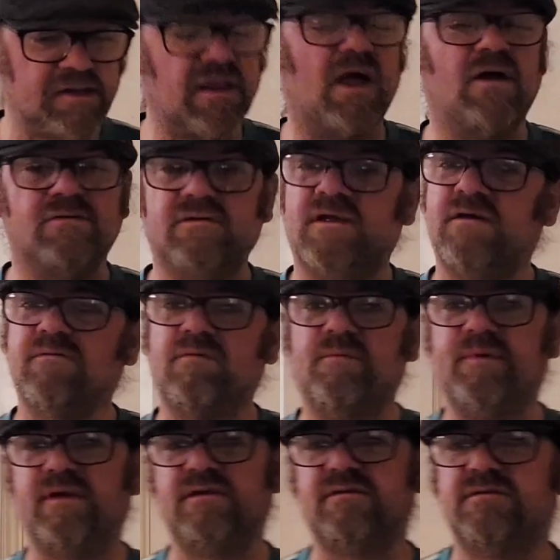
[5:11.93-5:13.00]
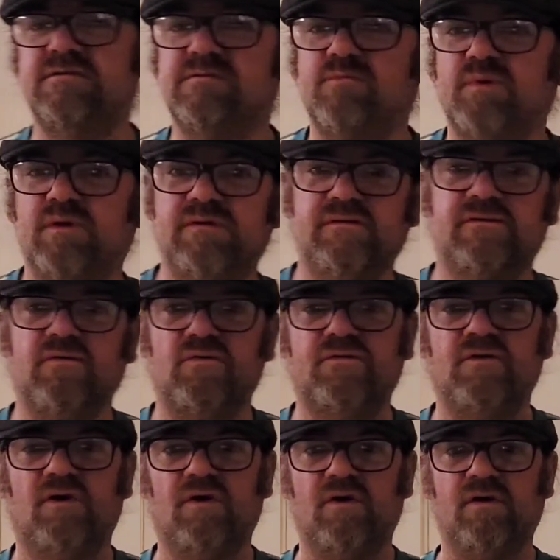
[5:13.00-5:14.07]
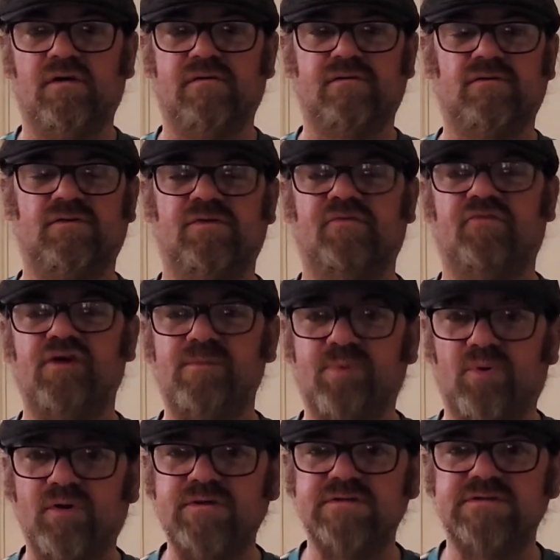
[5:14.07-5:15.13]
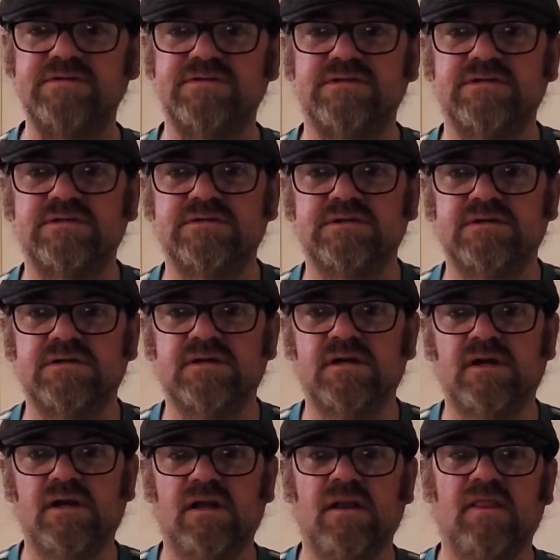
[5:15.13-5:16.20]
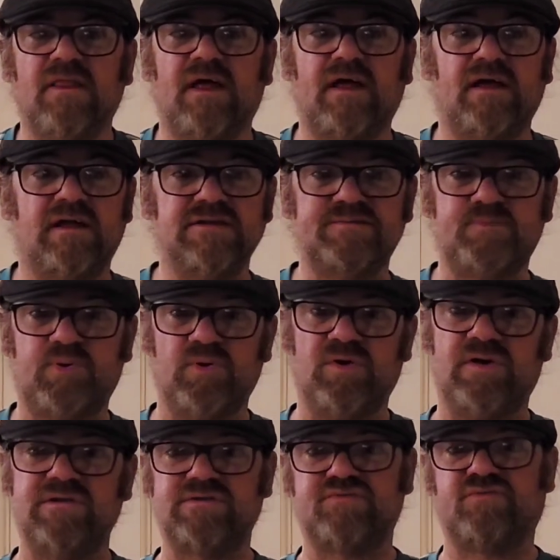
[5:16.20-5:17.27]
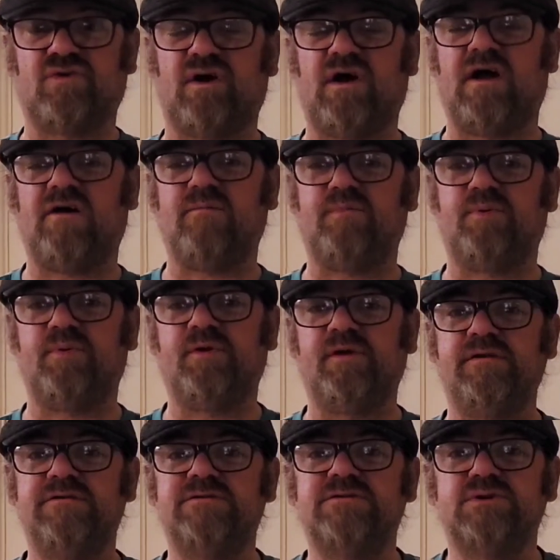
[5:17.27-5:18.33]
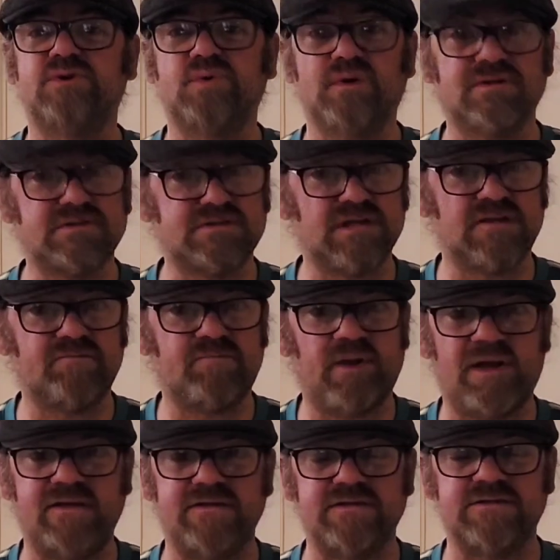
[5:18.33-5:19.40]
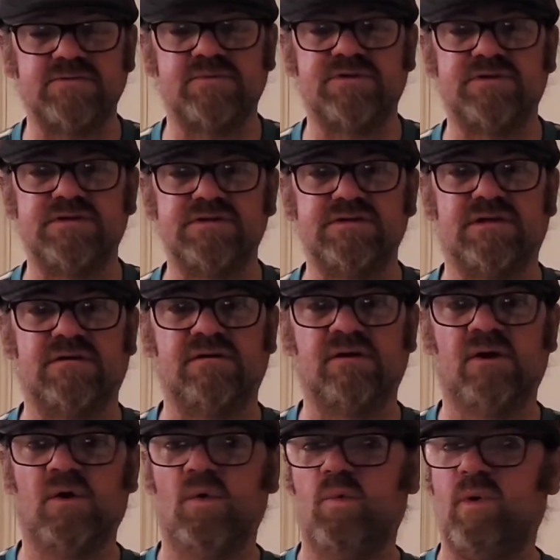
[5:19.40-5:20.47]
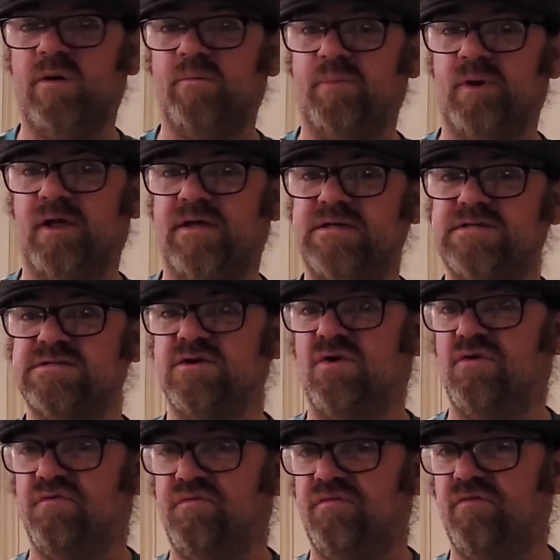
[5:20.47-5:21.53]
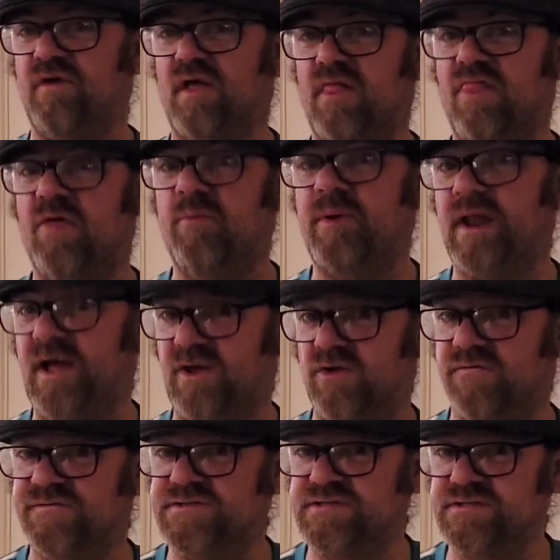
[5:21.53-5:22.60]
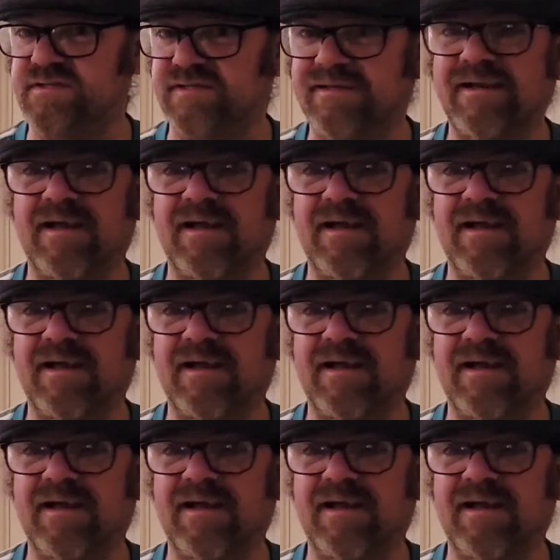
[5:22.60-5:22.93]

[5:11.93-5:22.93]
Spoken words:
no. I mean, we sort of got the 3 points, and that has put us right up into 6th place, which is one place off the playoffs.